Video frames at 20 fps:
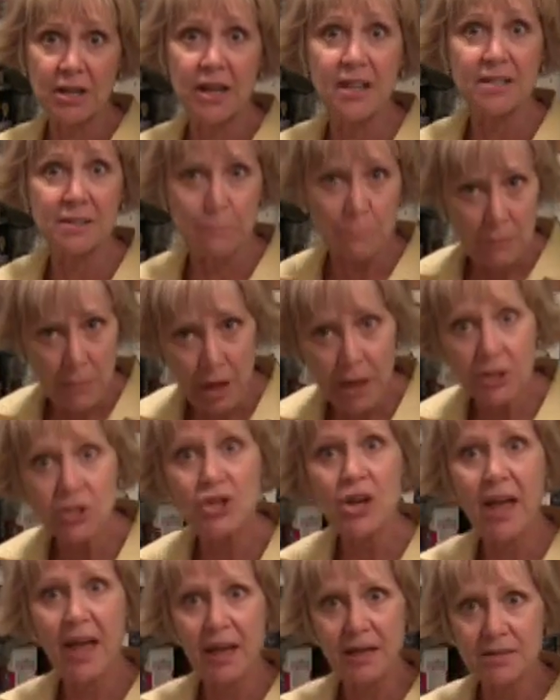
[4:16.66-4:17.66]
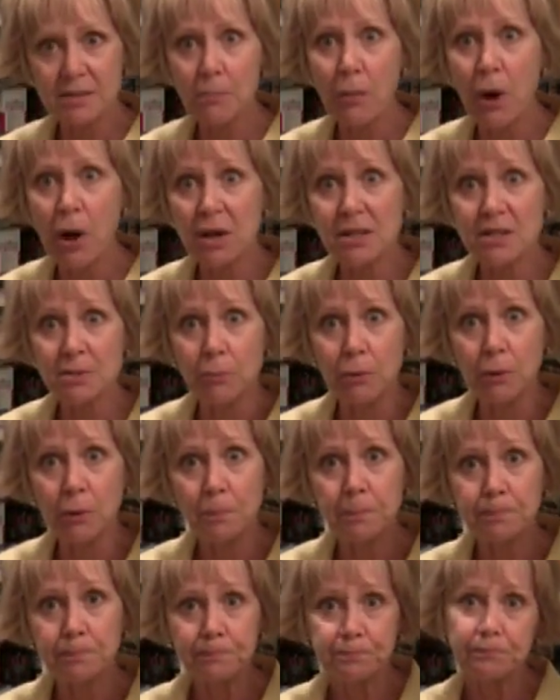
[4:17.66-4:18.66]
as much as possible.
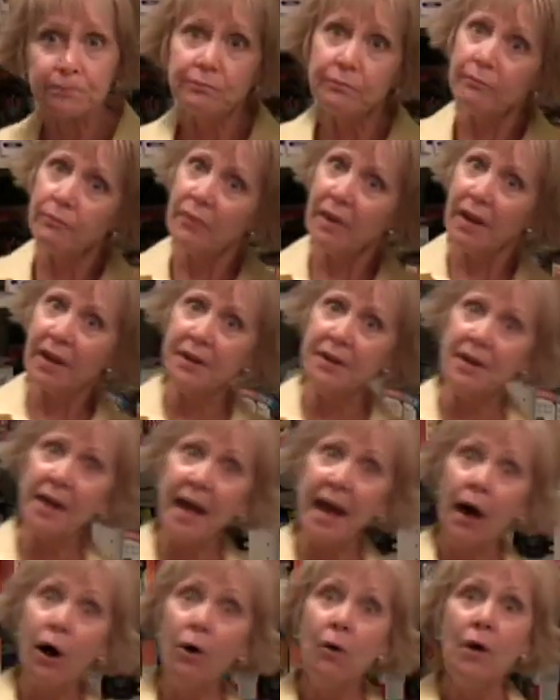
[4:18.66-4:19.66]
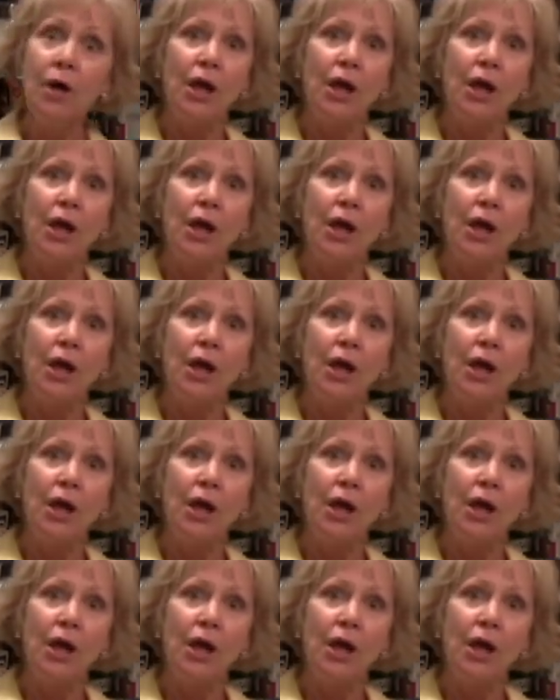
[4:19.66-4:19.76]
Now